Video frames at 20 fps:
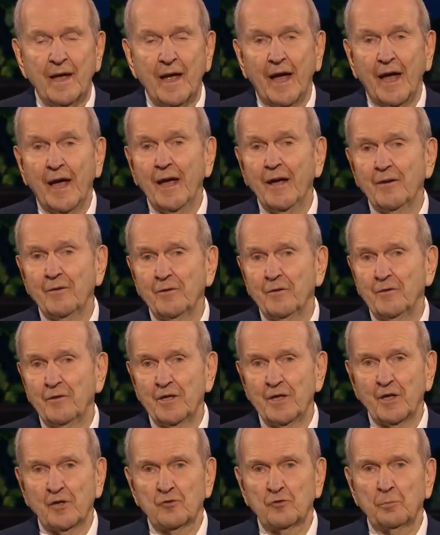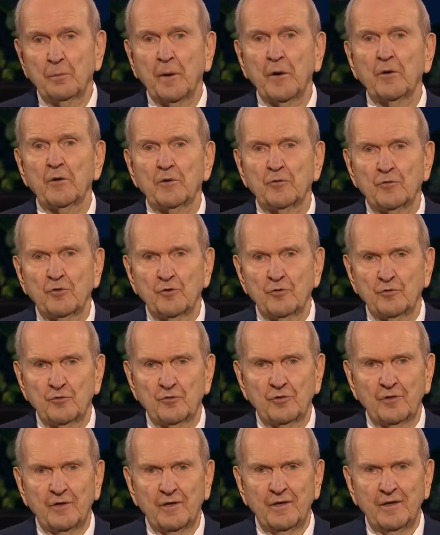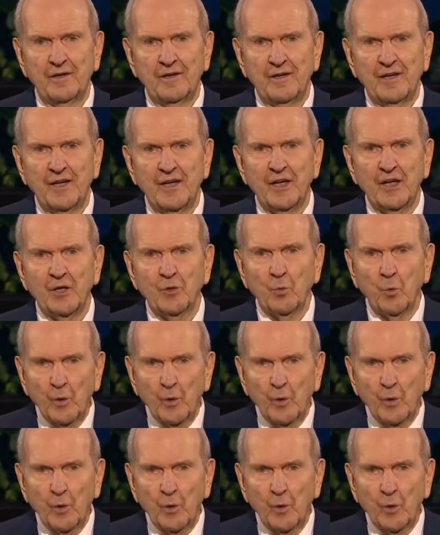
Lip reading: and the experiences in